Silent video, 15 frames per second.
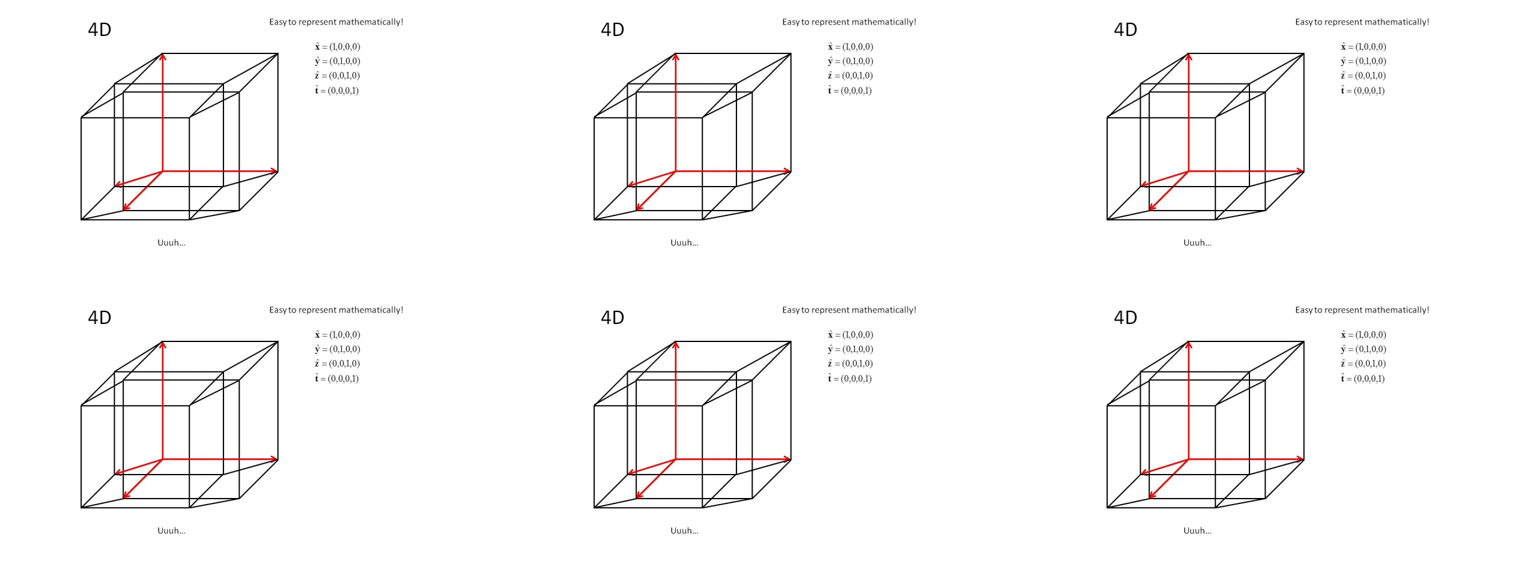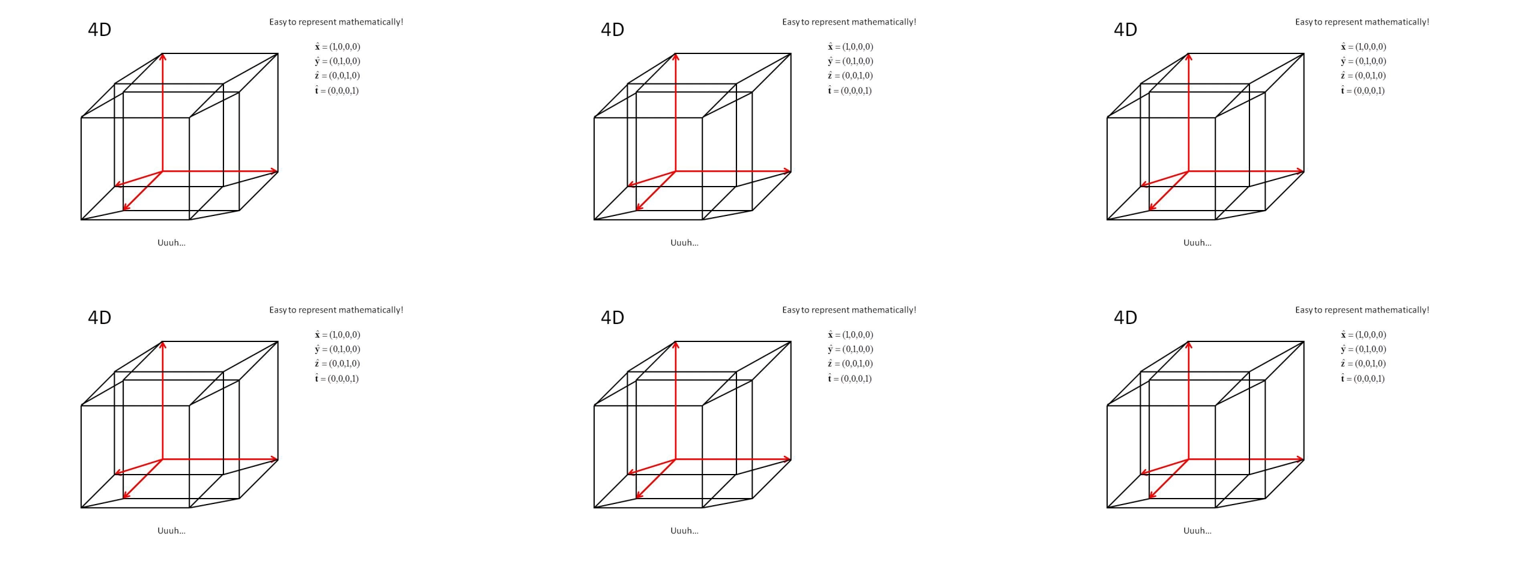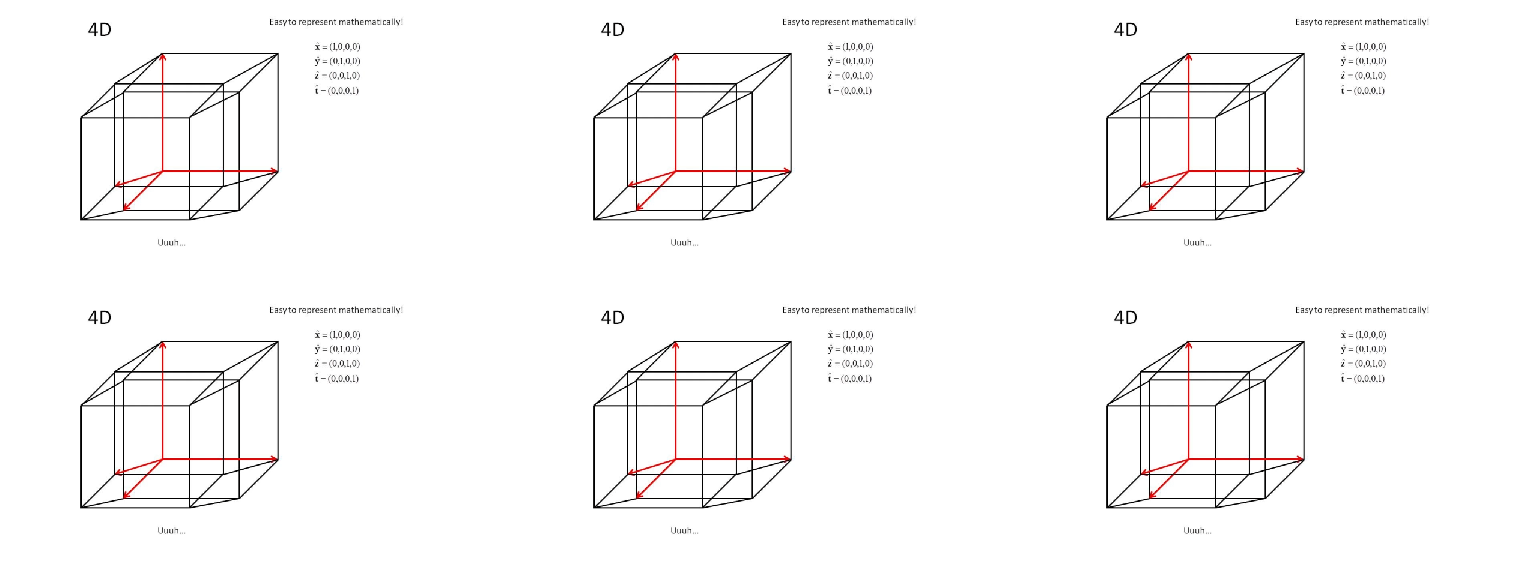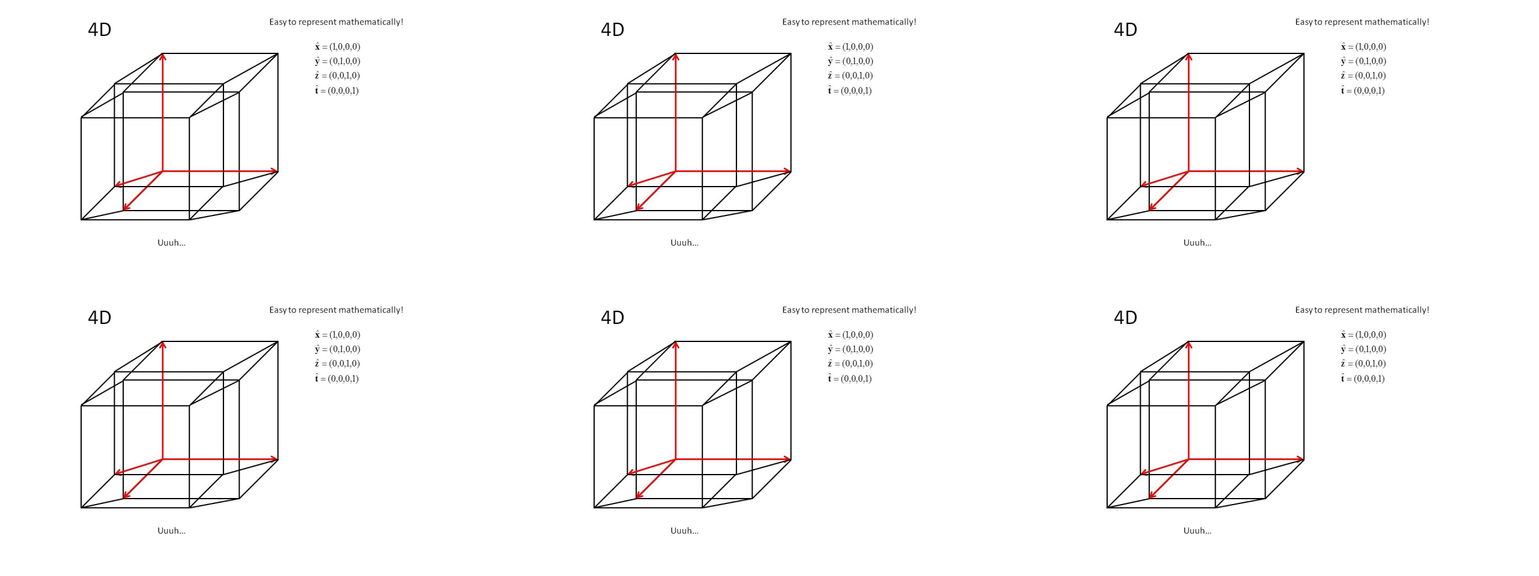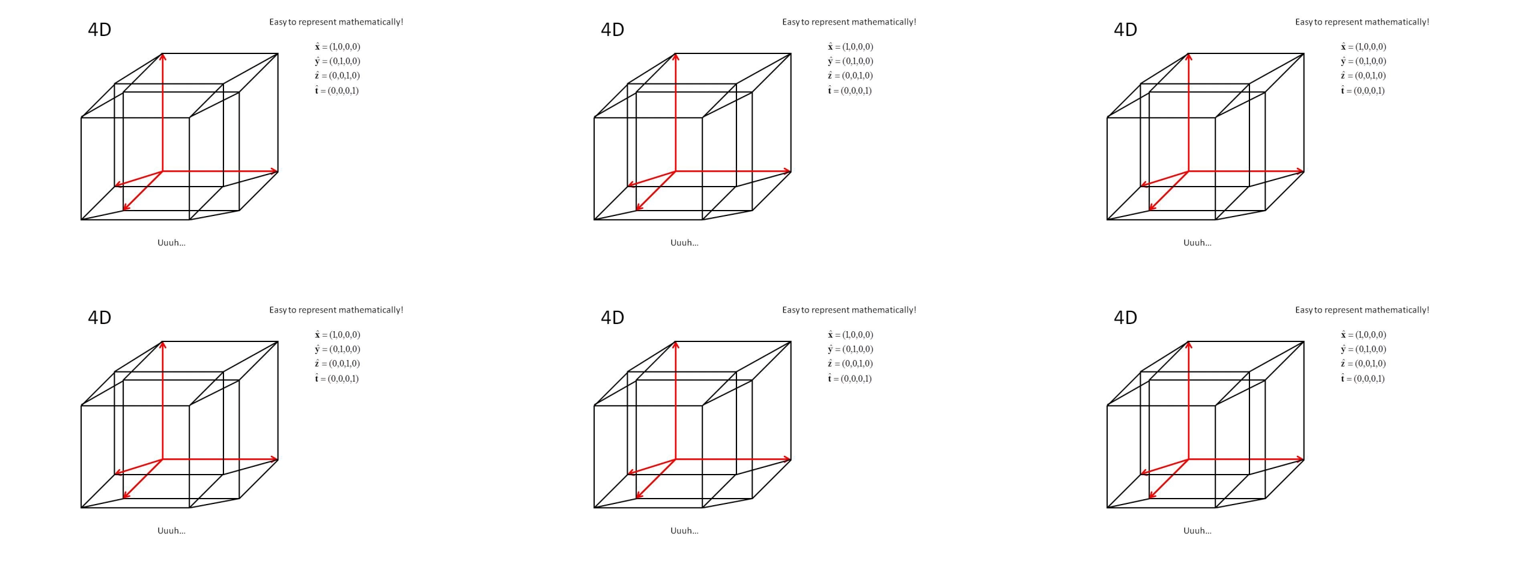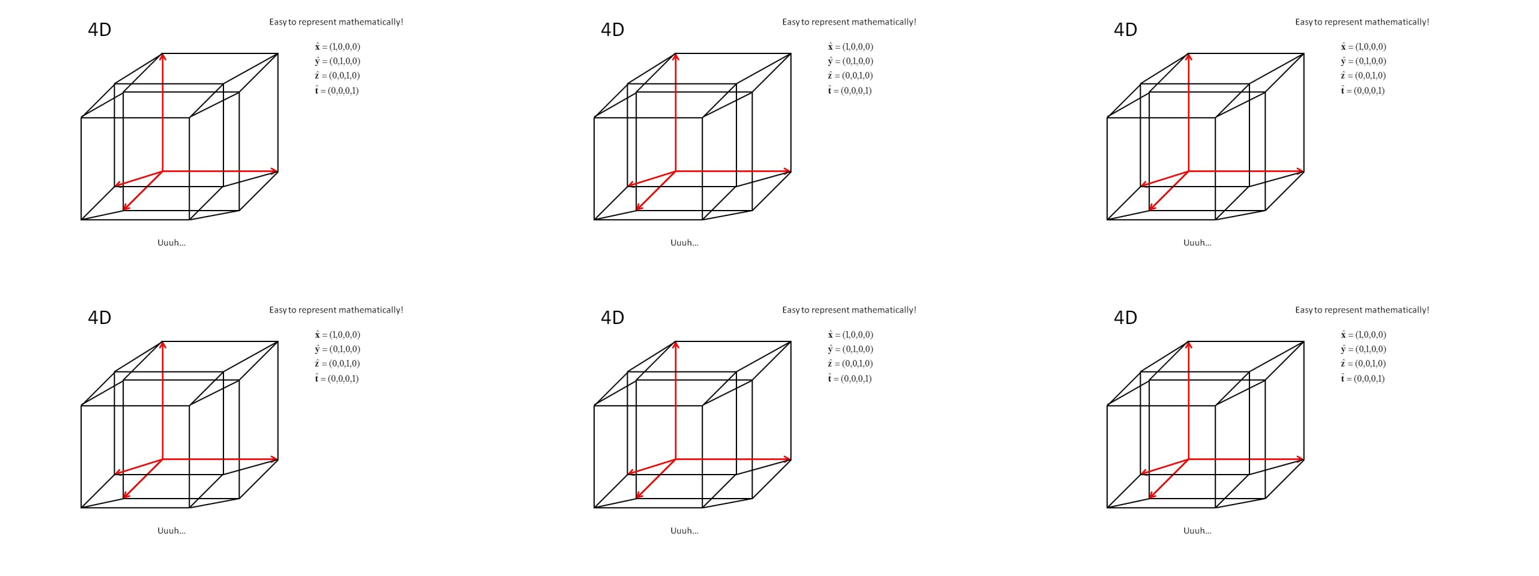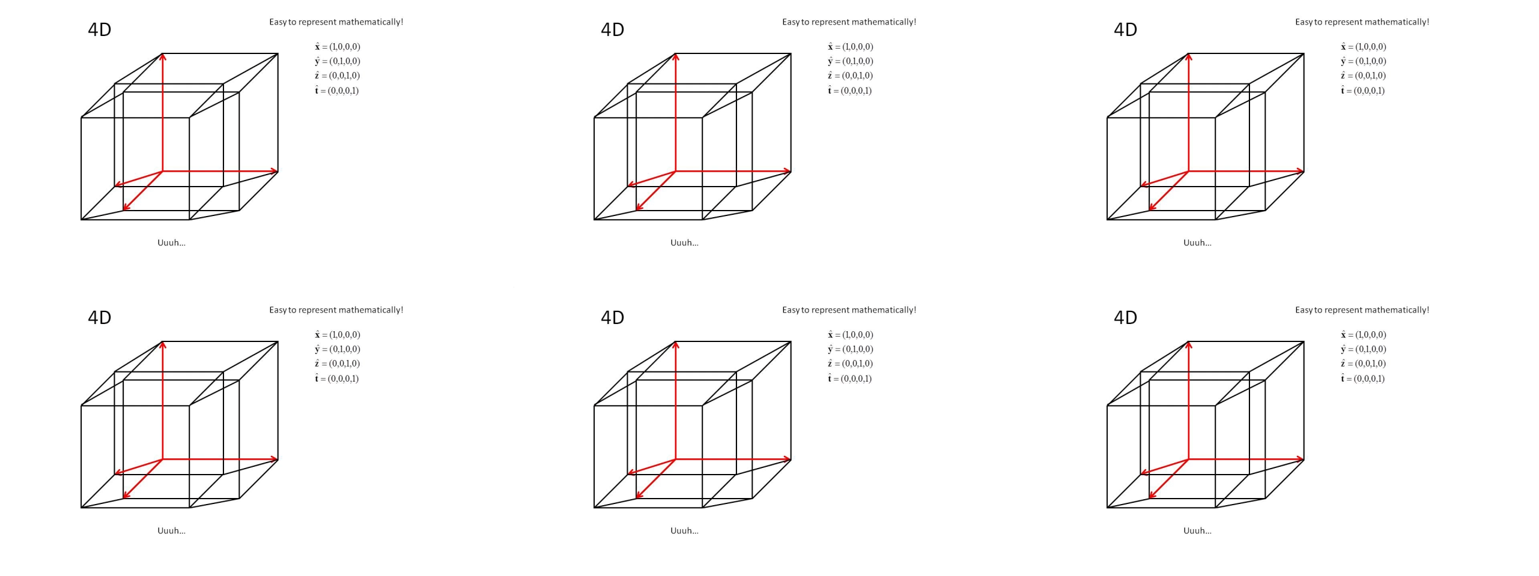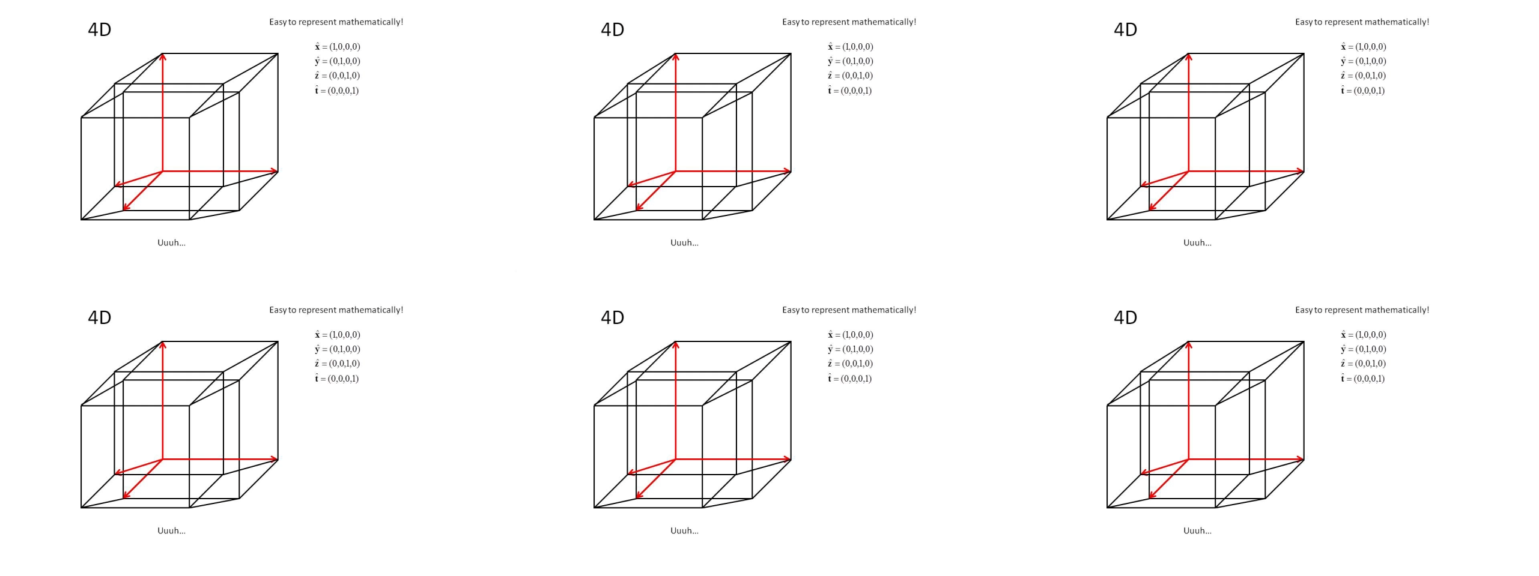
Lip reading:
Nobody's mouth can be seen.